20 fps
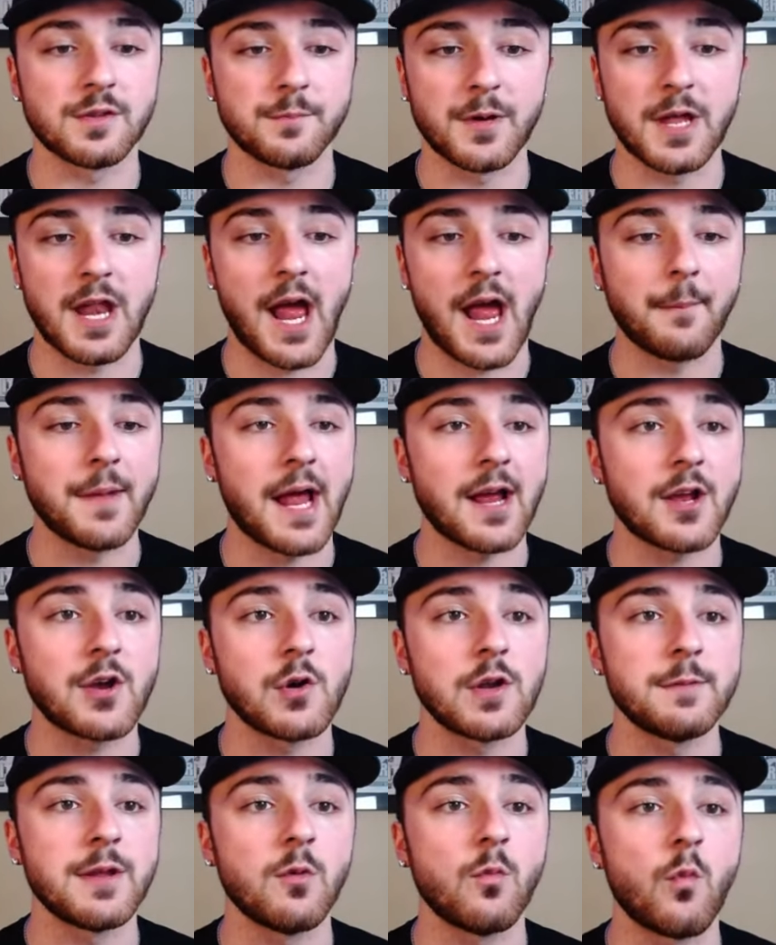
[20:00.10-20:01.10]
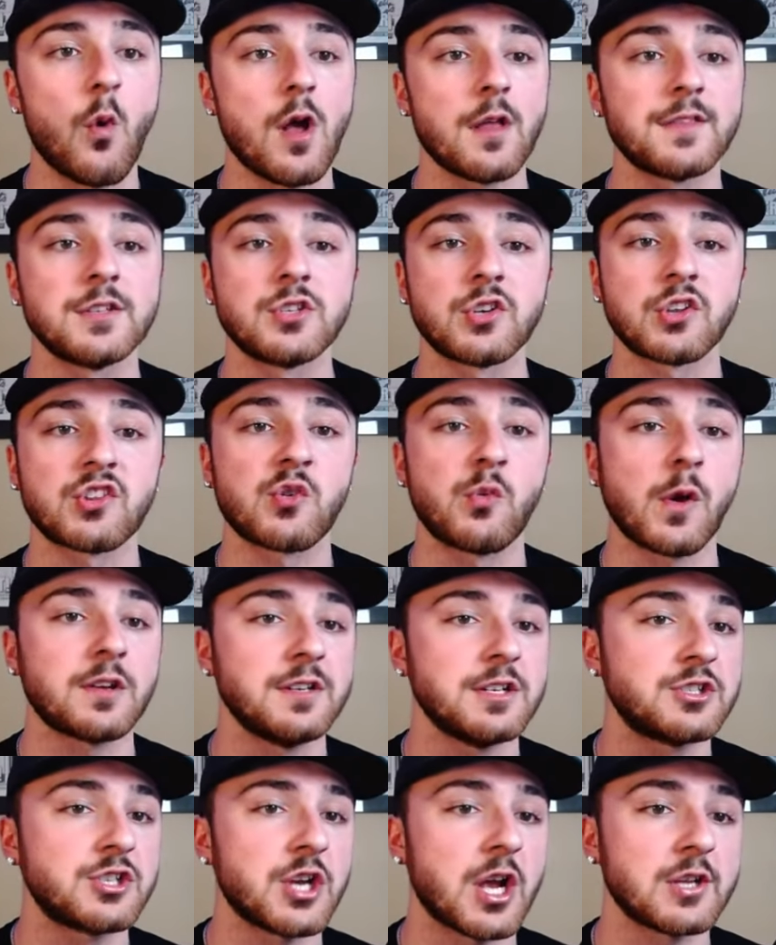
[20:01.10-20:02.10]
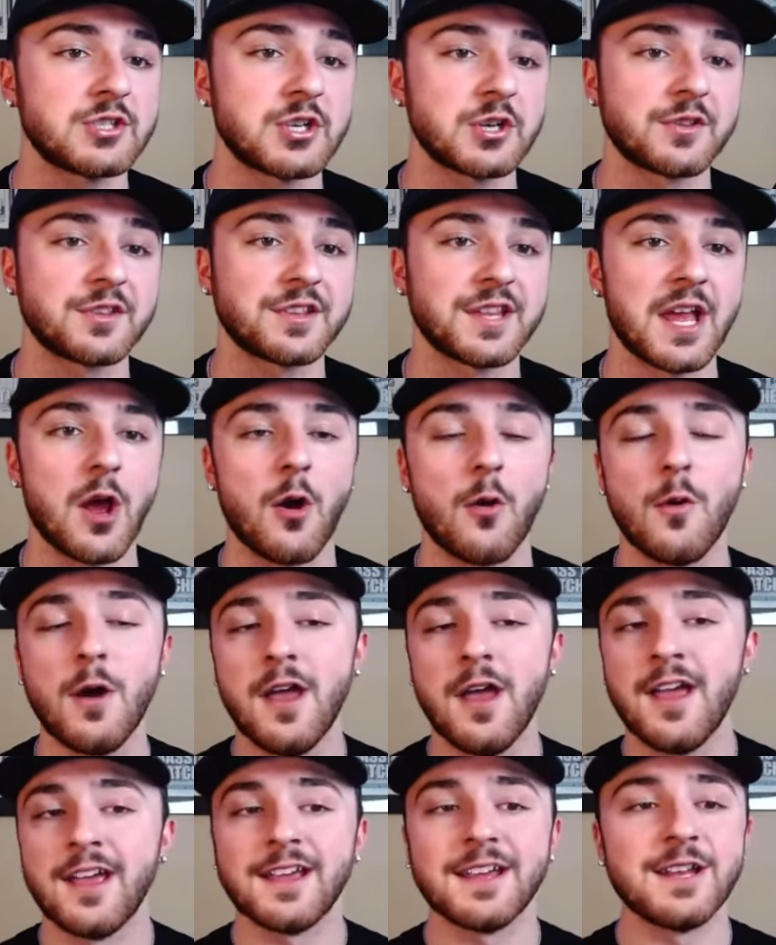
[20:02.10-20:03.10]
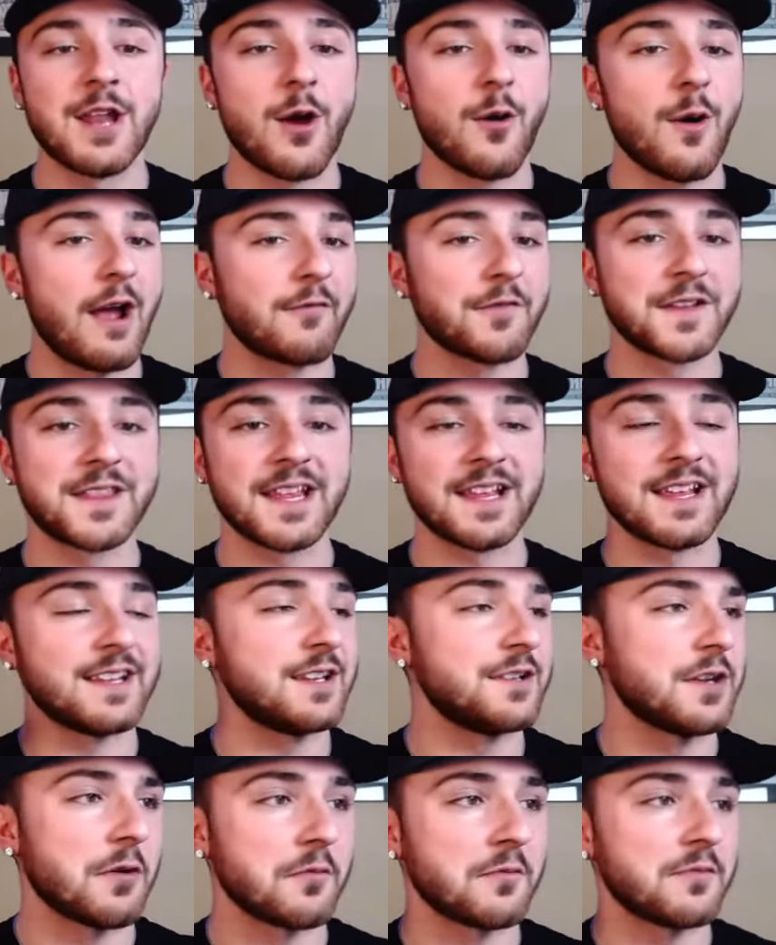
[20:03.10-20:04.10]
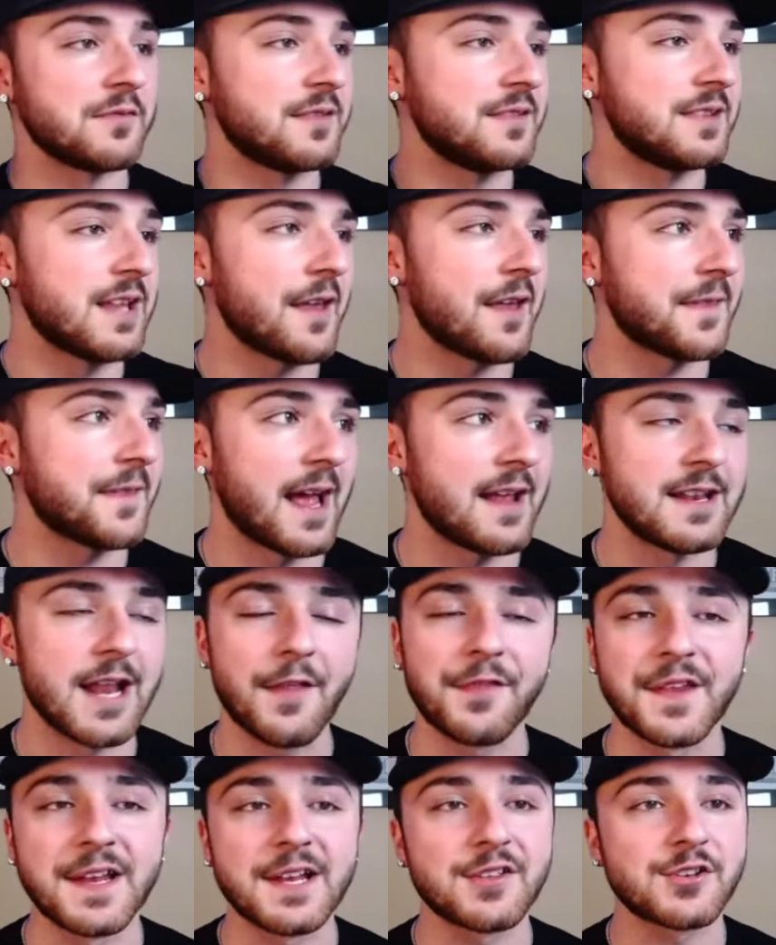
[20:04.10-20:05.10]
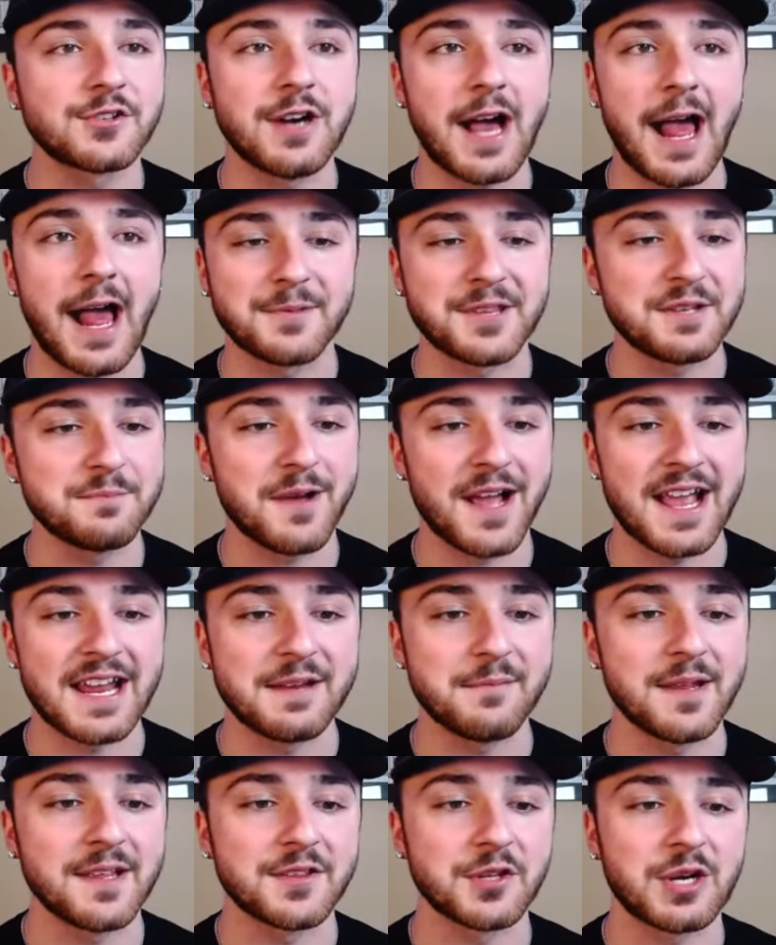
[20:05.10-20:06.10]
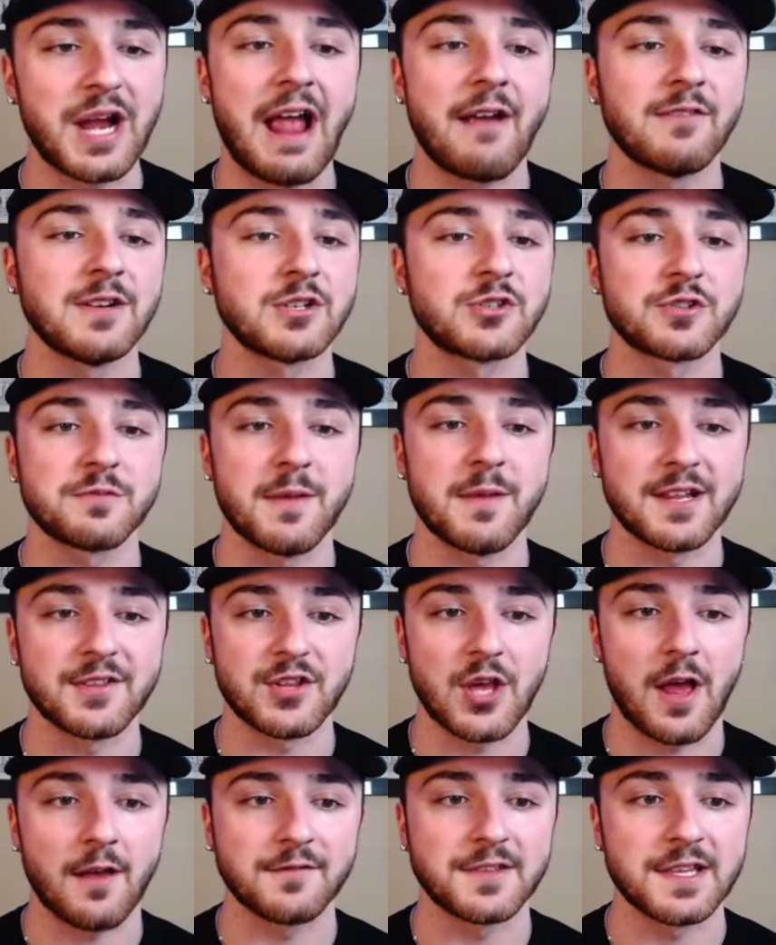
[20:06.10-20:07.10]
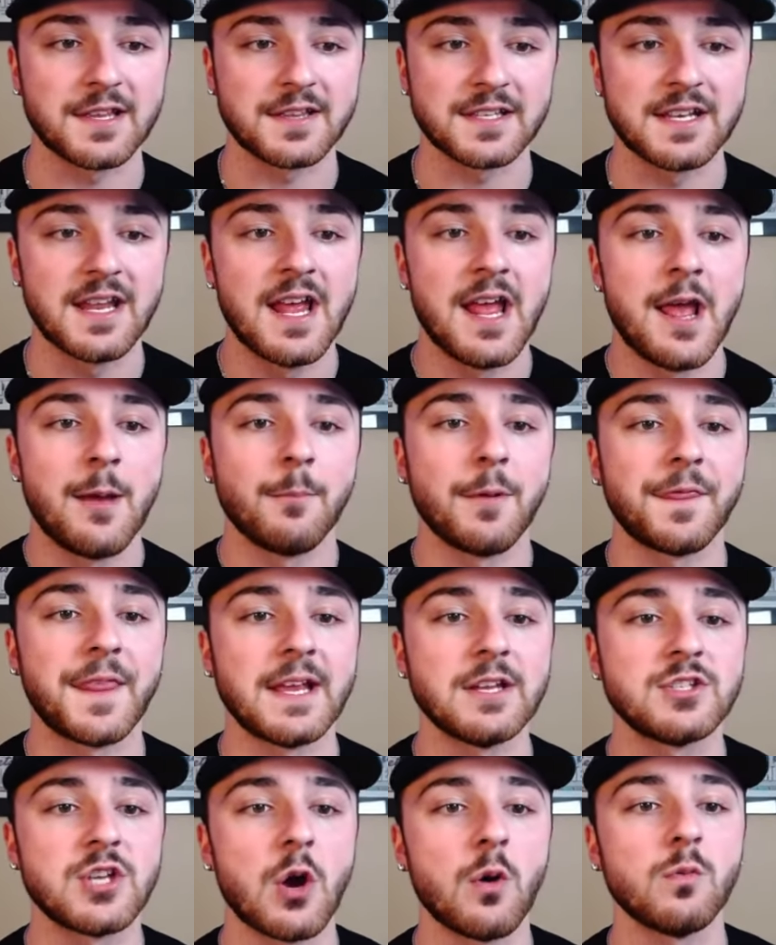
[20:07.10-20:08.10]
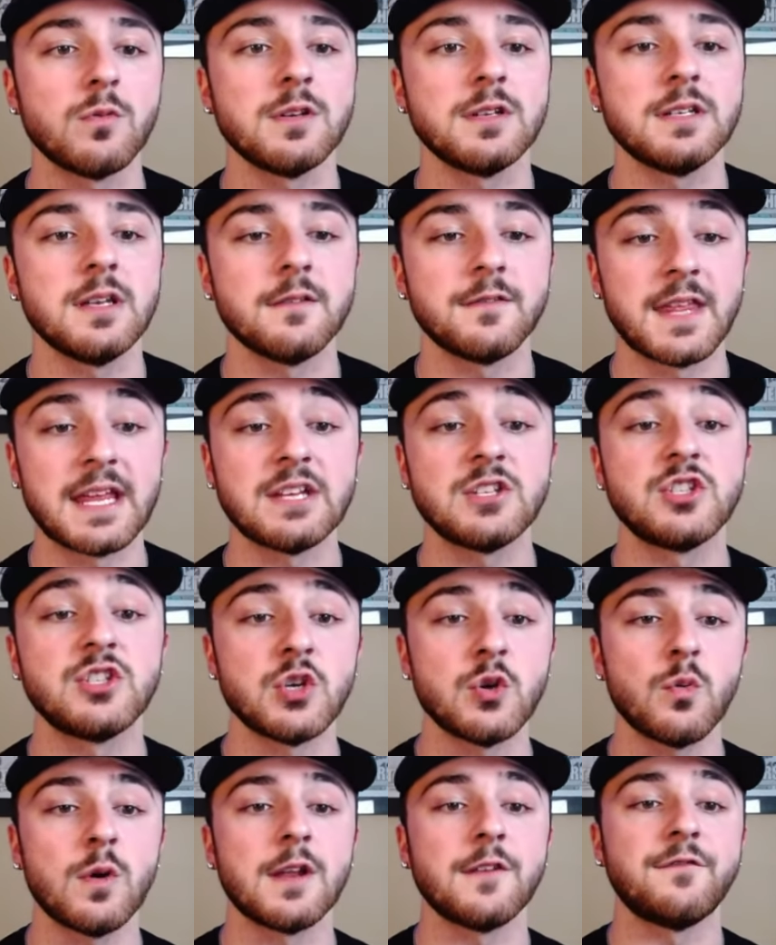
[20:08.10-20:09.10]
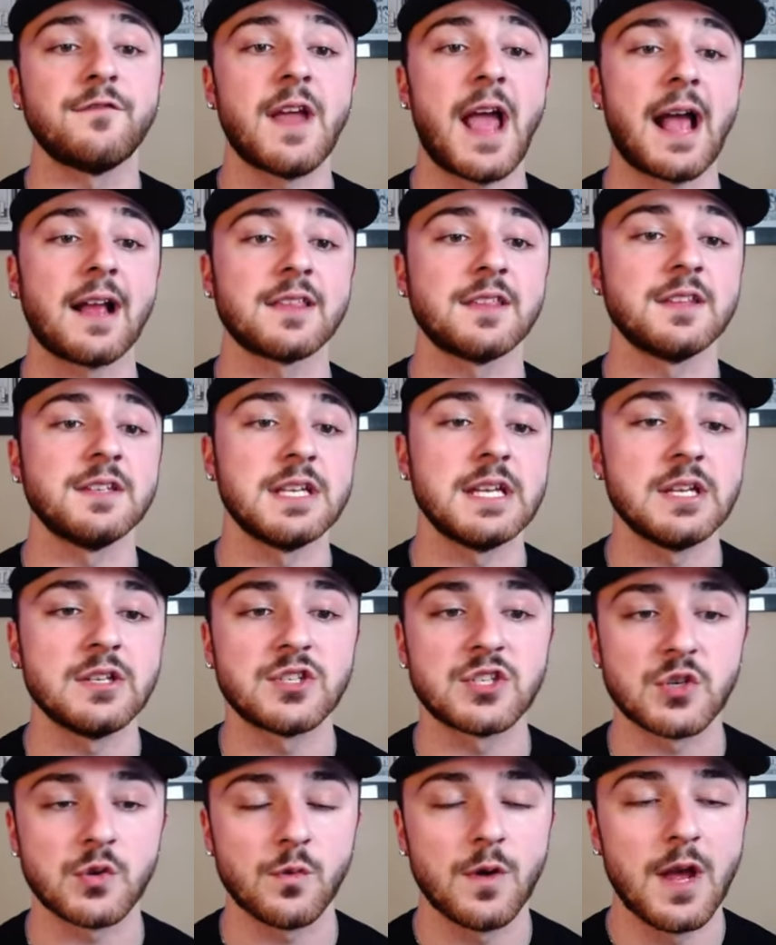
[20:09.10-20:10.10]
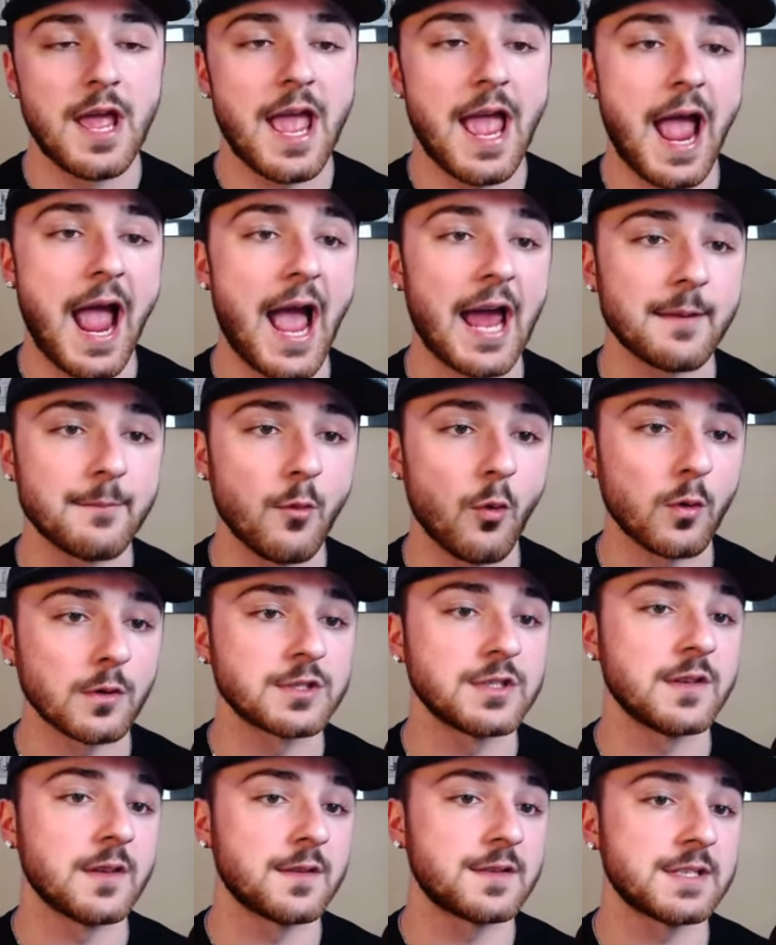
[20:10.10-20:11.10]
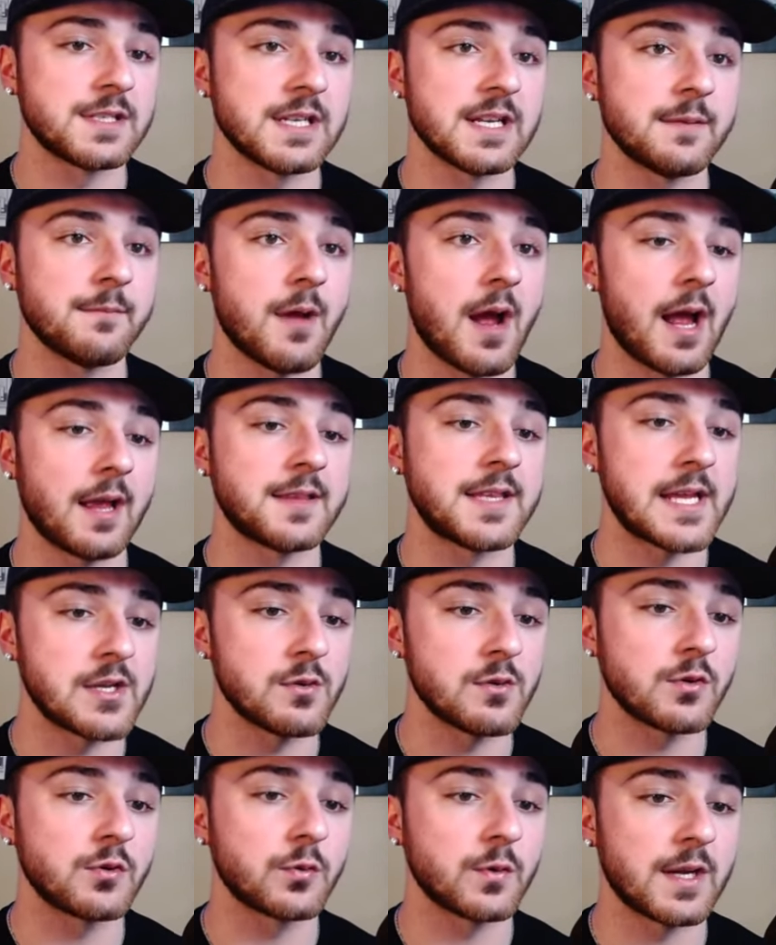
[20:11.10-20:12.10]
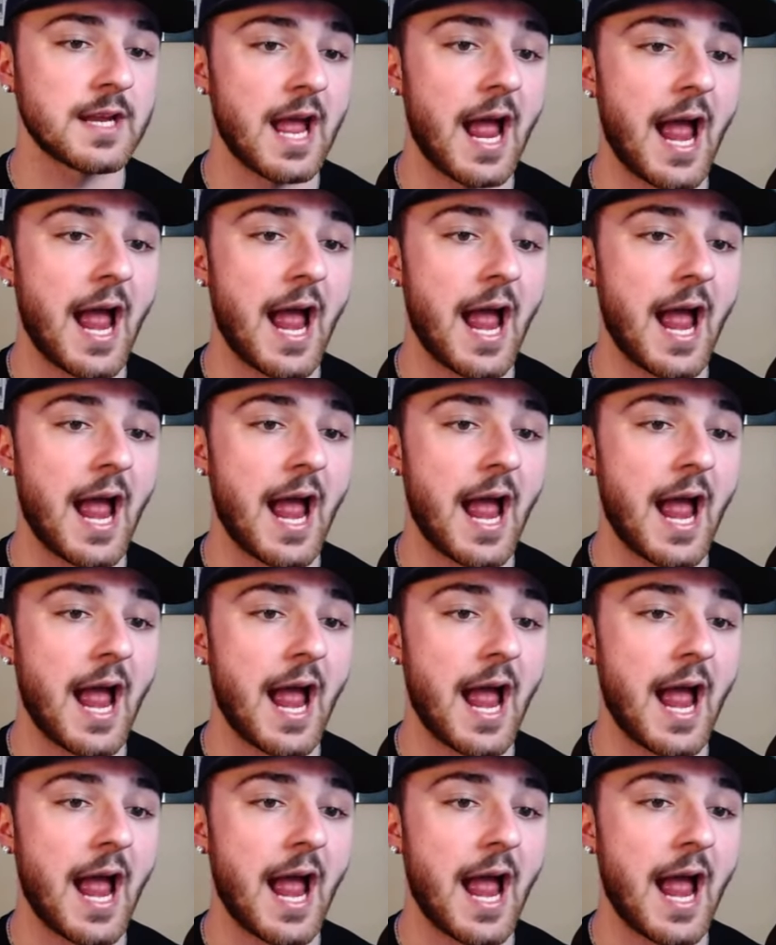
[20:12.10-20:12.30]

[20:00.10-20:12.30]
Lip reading: But I'm not going to be one to just quickly judge here and say, oh, you know, everything, you know, nothing is collapsing by any means. They're having a tremendous offseason, but they do in fact need to add more to this team. I tend to agree.